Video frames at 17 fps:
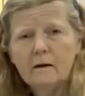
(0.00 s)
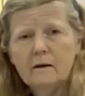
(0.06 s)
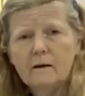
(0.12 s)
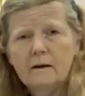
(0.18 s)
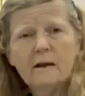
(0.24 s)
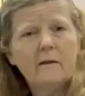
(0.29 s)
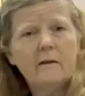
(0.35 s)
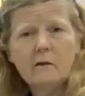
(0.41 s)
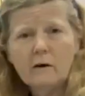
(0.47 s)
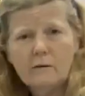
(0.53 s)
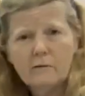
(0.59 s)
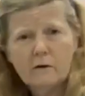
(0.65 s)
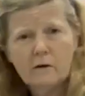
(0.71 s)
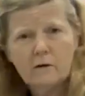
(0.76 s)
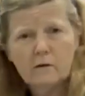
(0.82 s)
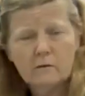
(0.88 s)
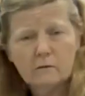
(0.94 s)
neither of
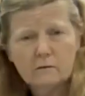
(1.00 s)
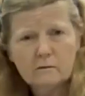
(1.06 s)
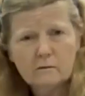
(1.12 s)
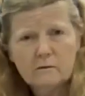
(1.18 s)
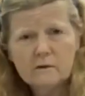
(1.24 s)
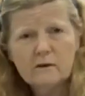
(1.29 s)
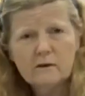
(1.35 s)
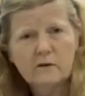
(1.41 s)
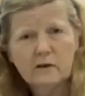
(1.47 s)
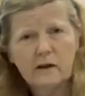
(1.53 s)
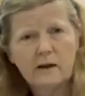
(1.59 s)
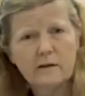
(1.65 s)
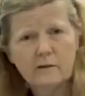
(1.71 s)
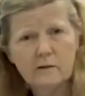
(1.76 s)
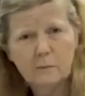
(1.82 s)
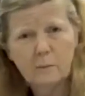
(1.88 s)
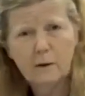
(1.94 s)
you
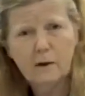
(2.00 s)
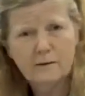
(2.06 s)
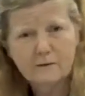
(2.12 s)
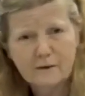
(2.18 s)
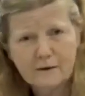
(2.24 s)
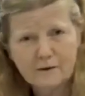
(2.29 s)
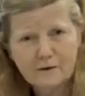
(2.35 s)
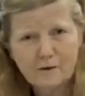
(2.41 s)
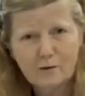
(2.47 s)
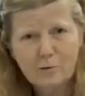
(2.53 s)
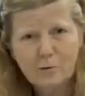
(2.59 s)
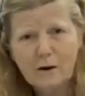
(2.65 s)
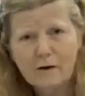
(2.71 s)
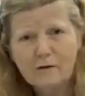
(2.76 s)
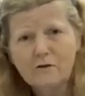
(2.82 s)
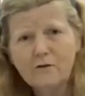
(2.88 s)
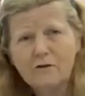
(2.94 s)
dislikes the process too
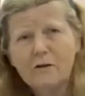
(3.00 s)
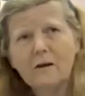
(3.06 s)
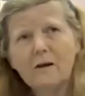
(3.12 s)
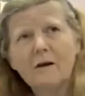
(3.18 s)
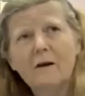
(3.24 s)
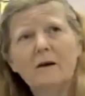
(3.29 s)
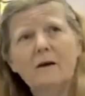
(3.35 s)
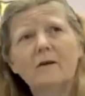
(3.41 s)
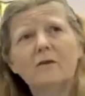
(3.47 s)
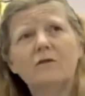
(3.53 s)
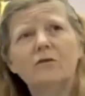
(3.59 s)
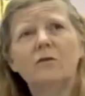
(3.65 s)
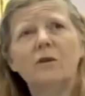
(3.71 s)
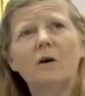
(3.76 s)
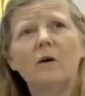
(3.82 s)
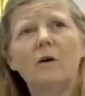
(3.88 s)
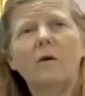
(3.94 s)
much.
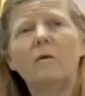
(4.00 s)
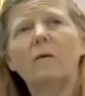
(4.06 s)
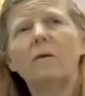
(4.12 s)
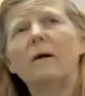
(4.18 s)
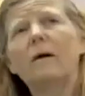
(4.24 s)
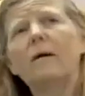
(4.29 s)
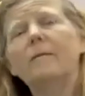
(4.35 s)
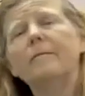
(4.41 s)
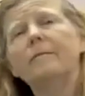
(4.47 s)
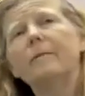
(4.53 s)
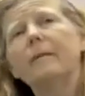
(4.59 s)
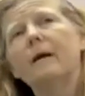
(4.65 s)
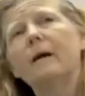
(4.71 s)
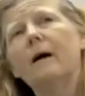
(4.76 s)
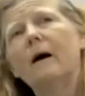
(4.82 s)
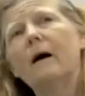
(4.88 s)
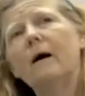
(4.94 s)
So
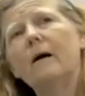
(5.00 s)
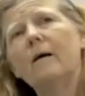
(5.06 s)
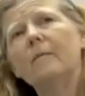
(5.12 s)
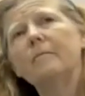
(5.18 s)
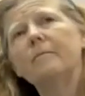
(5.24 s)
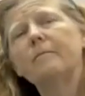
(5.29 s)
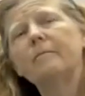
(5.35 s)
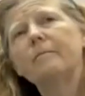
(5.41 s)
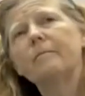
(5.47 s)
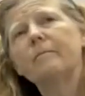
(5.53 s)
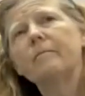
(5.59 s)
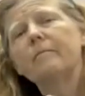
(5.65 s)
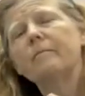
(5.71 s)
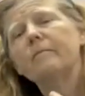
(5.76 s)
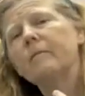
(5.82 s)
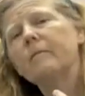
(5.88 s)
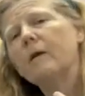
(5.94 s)

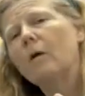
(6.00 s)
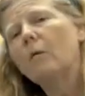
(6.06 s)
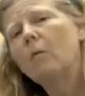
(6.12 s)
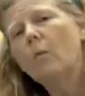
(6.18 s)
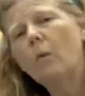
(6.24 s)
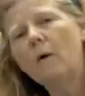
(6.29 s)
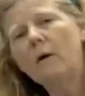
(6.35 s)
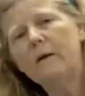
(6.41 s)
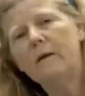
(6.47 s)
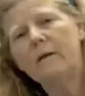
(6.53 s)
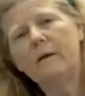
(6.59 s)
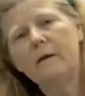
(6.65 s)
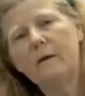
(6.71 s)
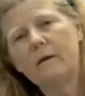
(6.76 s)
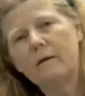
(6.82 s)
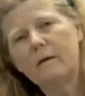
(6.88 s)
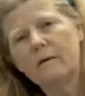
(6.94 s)
one of
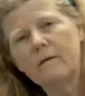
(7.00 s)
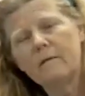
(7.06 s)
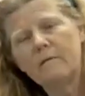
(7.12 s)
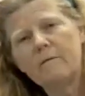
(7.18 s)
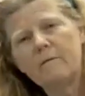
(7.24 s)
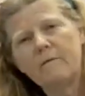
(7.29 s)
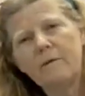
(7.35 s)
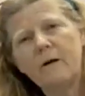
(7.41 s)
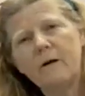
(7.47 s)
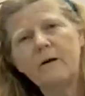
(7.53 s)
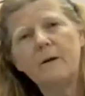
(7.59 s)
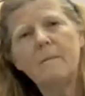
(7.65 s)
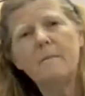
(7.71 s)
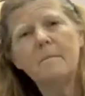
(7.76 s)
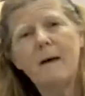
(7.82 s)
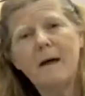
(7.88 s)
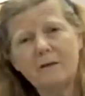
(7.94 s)
the
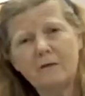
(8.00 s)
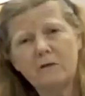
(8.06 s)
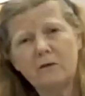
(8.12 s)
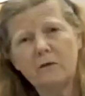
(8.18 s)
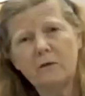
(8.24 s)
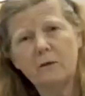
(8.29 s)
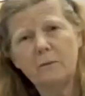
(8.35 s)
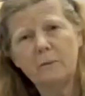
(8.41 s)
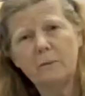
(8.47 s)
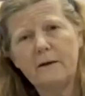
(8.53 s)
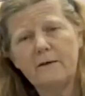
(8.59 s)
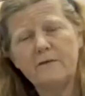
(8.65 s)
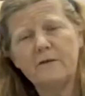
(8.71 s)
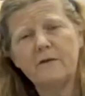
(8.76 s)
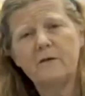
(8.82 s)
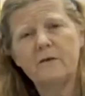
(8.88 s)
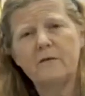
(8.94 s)
fundamental
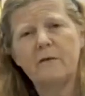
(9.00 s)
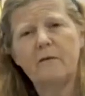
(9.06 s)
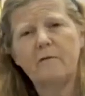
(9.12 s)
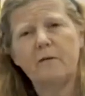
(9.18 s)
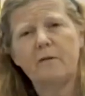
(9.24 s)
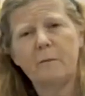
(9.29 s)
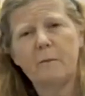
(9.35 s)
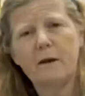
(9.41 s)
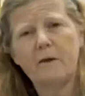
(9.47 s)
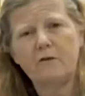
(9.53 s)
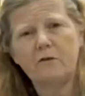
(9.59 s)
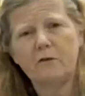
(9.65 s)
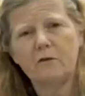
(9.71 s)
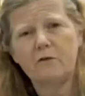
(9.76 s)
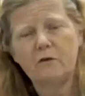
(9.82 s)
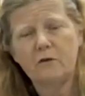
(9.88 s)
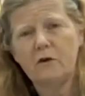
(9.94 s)
pieces of
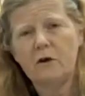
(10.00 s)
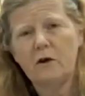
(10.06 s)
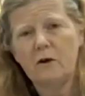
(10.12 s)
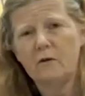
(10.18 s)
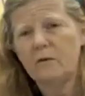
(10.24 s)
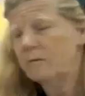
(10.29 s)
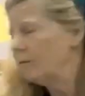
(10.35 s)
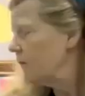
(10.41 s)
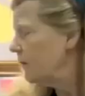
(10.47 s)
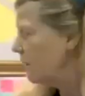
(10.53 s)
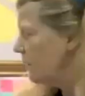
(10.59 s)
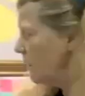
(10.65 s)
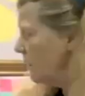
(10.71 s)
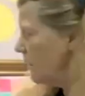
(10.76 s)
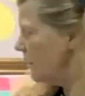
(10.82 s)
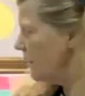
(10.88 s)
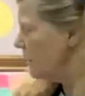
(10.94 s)
information to know
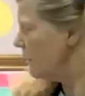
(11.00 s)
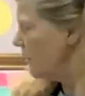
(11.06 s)
is